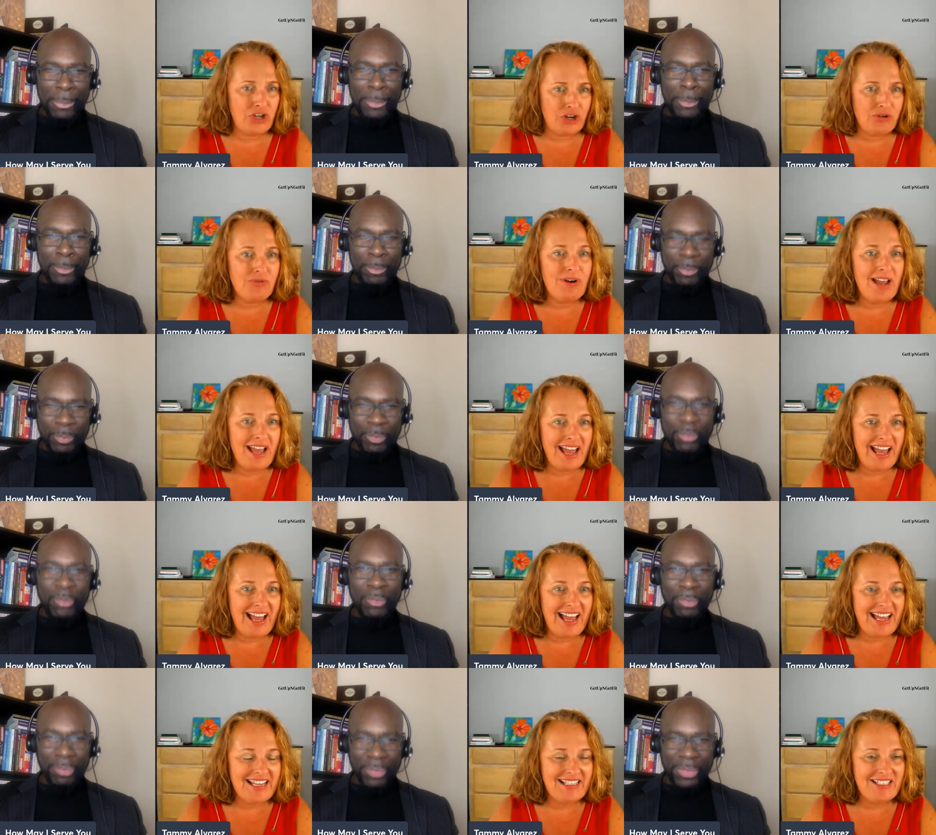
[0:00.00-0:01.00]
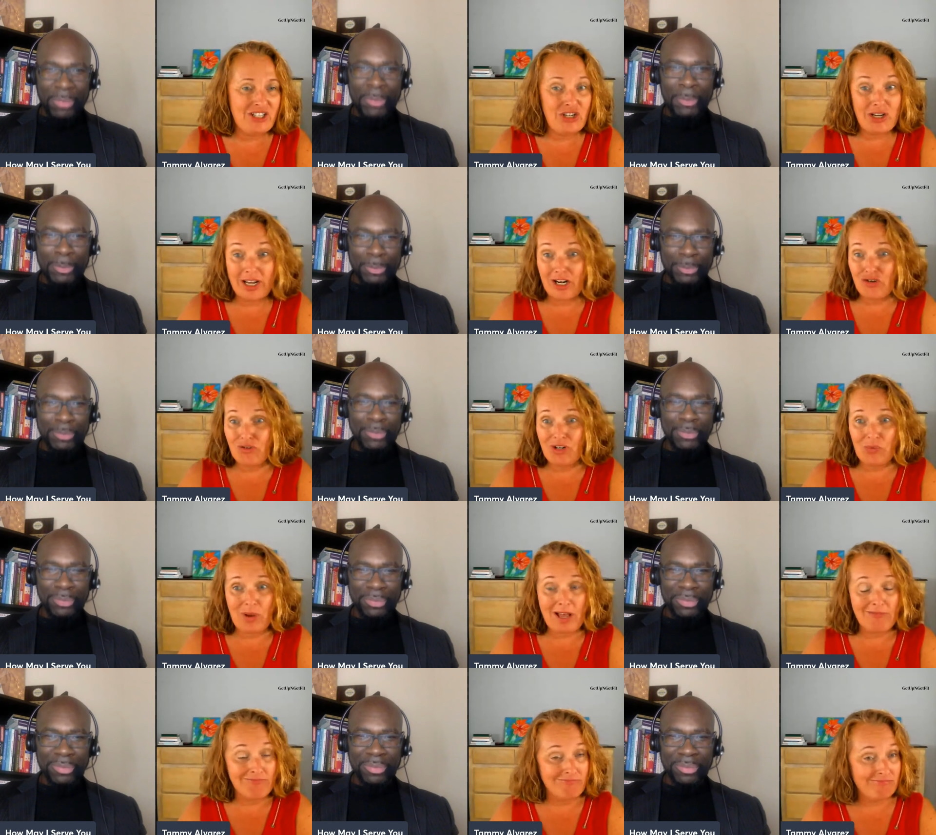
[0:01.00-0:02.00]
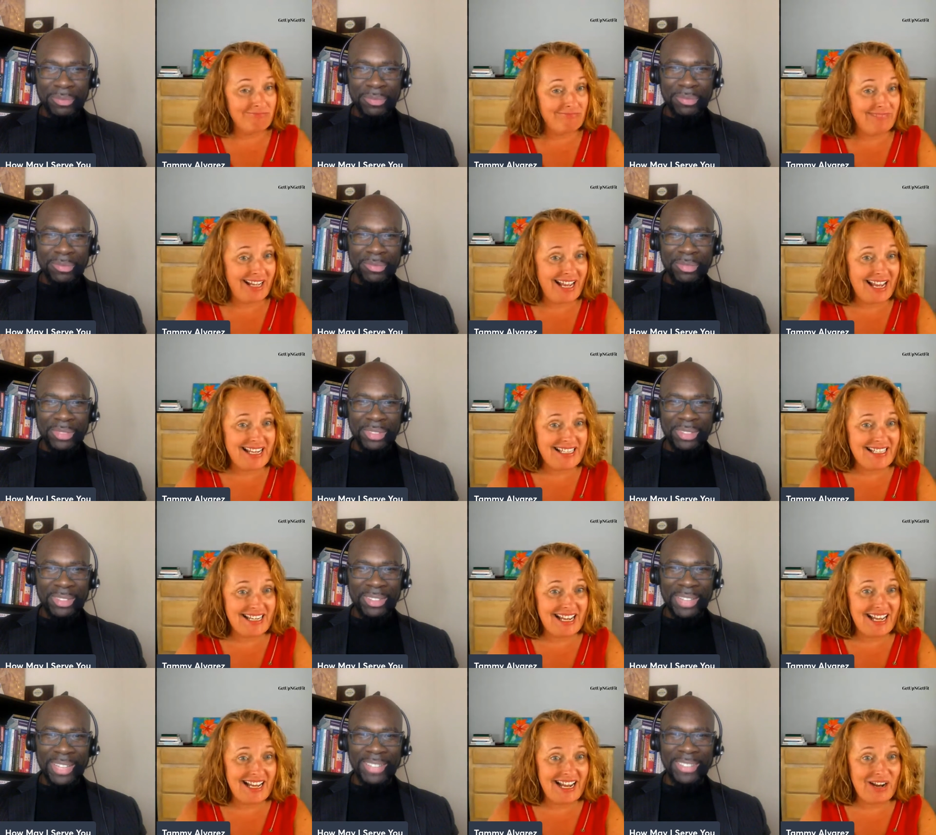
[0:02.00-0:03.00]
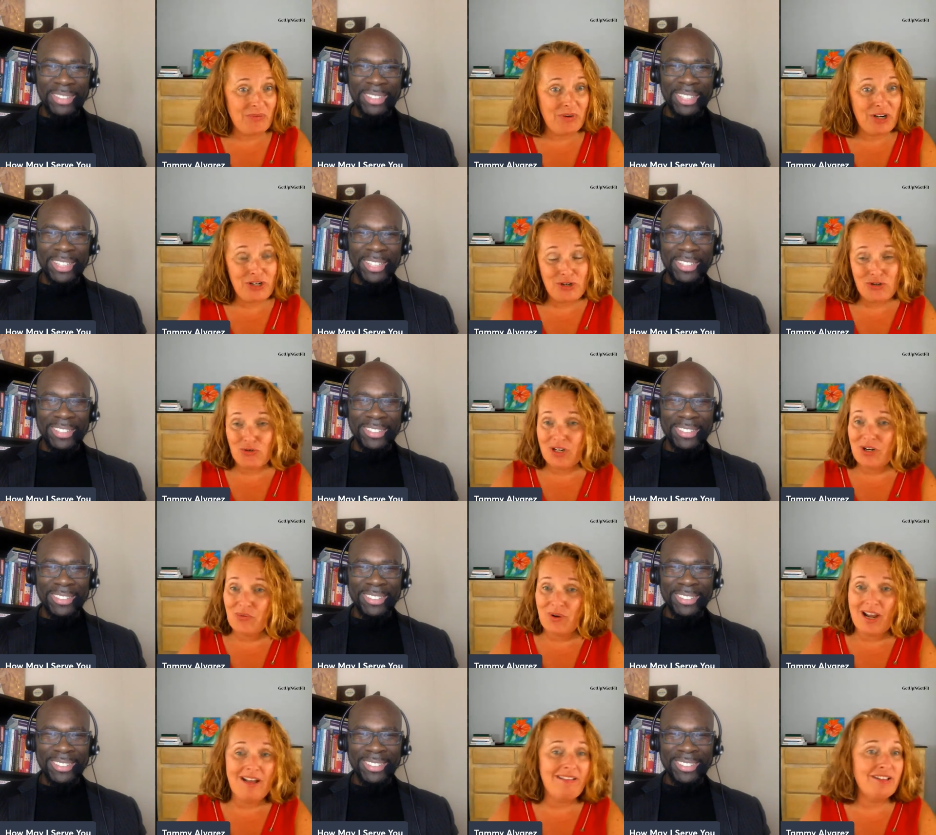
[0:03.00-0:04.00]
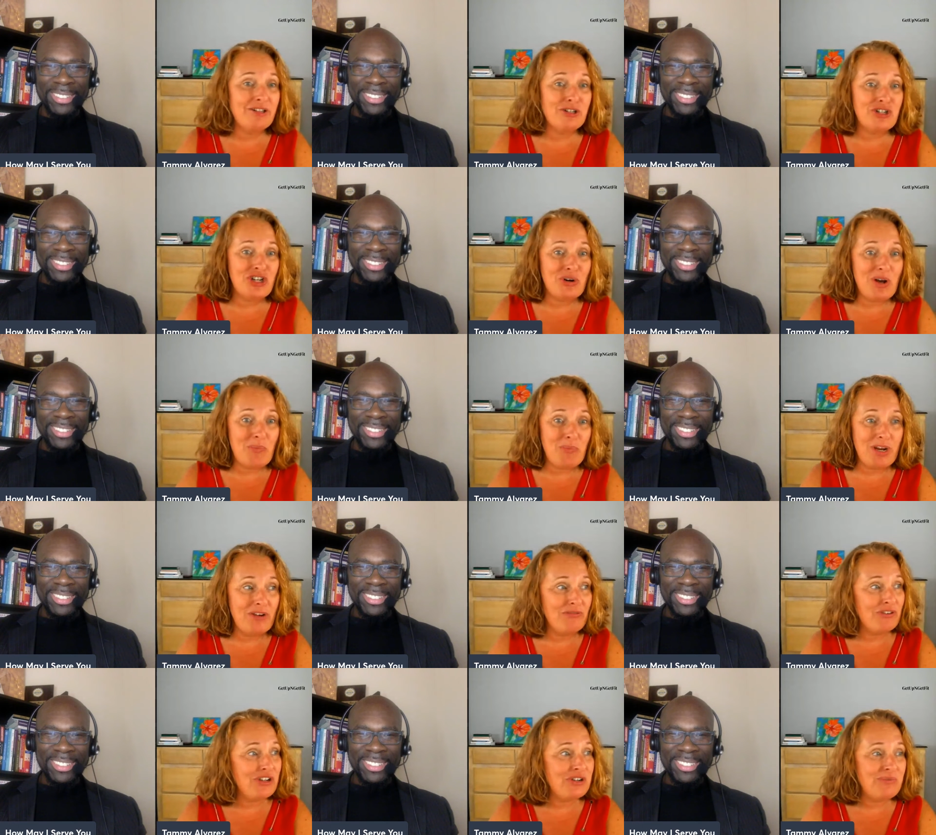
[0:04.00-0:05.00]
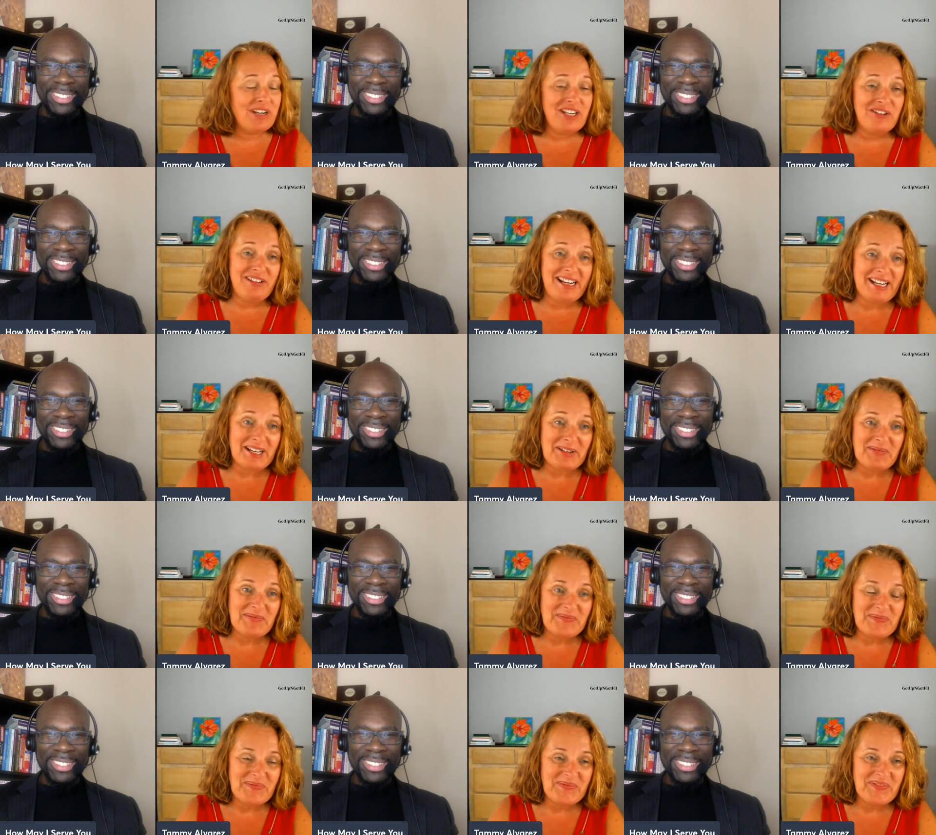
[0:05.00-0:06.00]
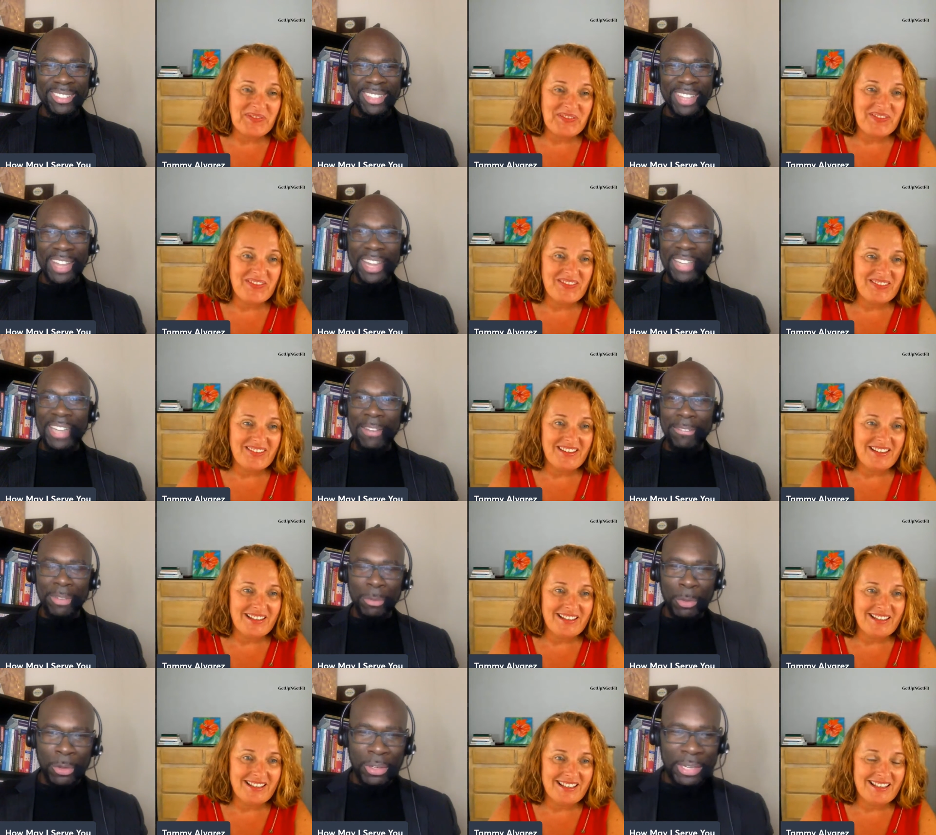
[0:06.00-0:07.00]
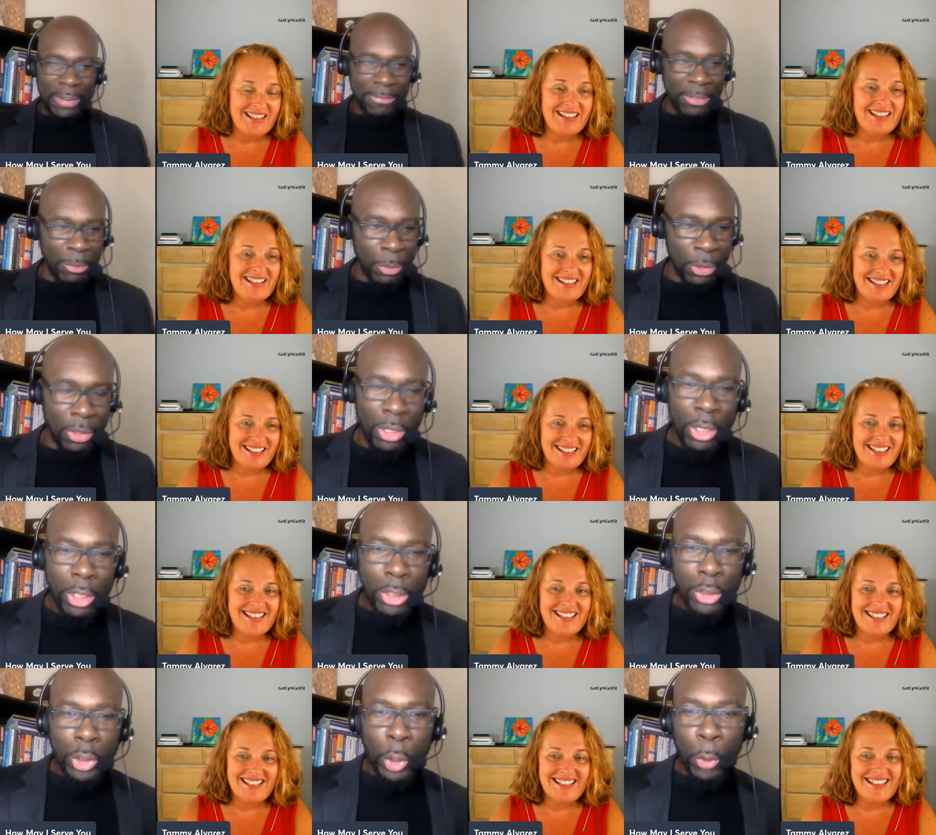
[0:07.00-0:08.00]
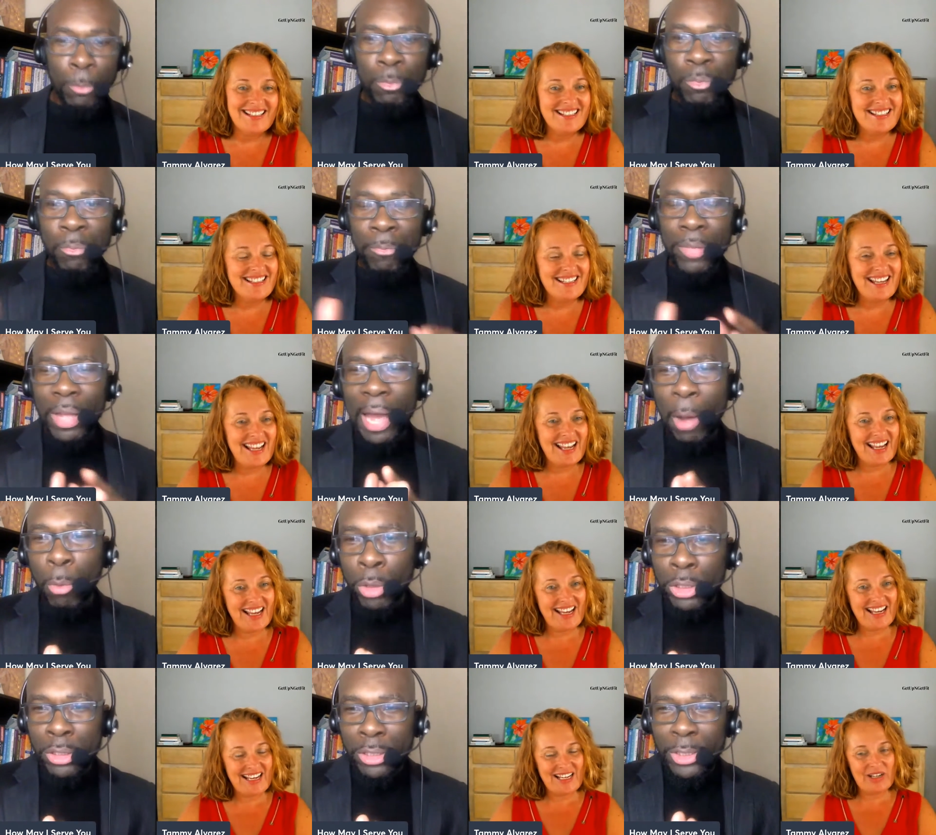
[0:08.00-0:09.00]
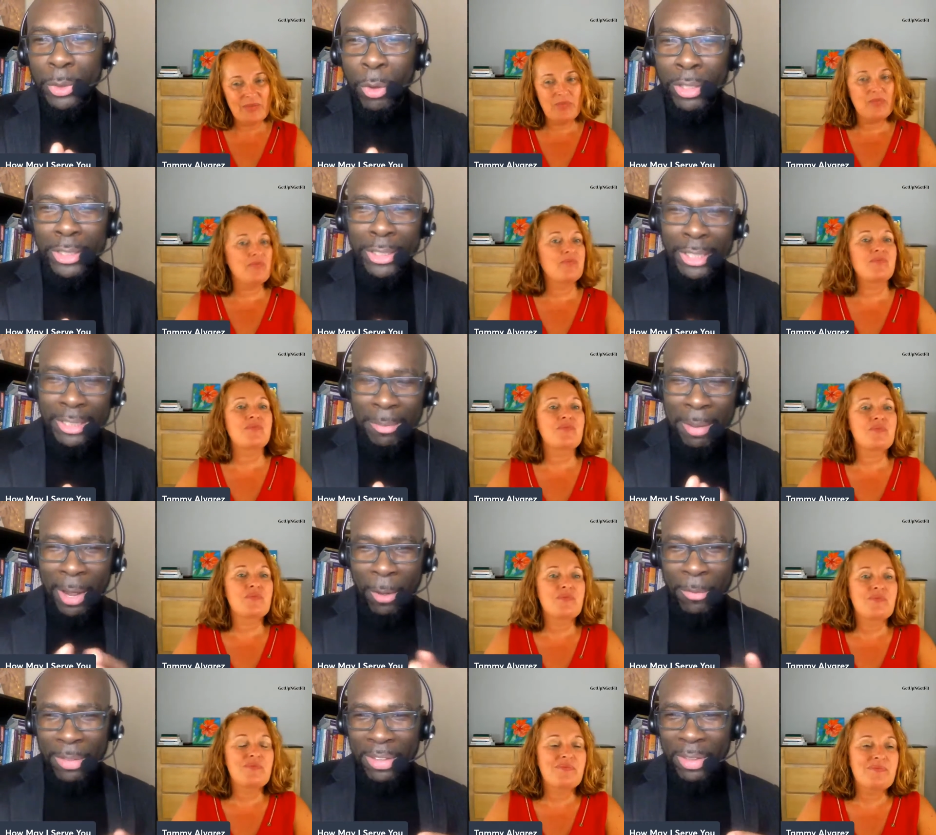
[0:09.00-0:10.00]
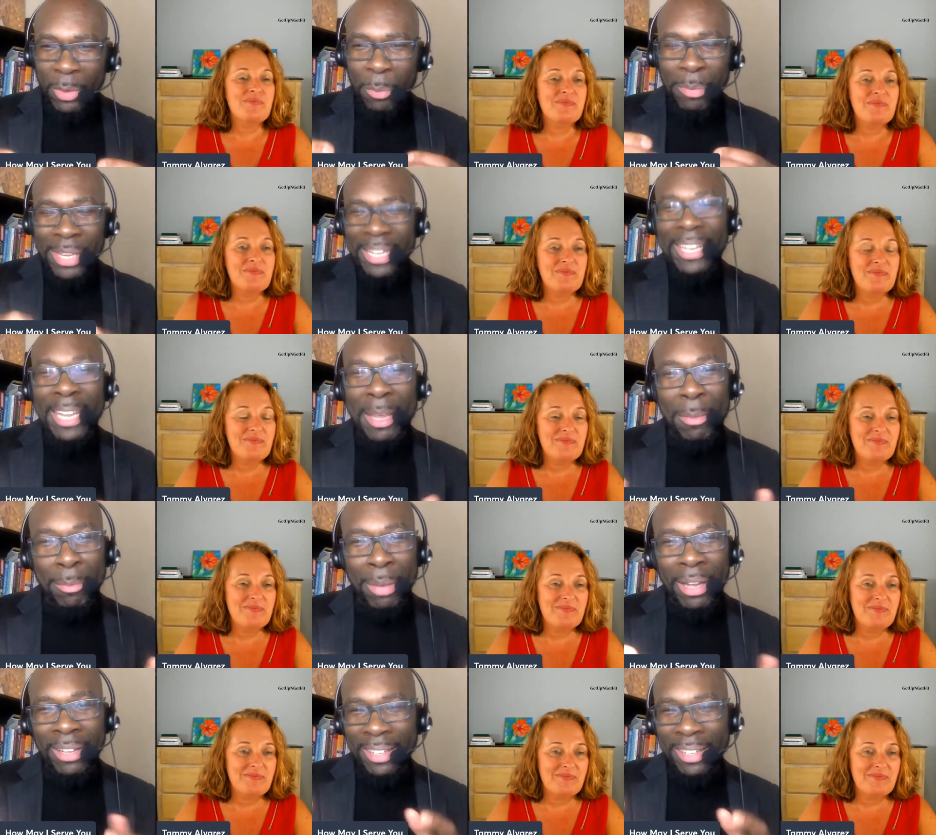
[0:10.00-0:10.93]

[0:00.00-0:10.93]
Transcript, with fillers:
Speaker 1: for you and so you got to treat it well and uh, and when you treat it well, it'll show up big for you when
Speaker 2: you need it. It definitely will. Definitely will. So I want you to talk to us about being in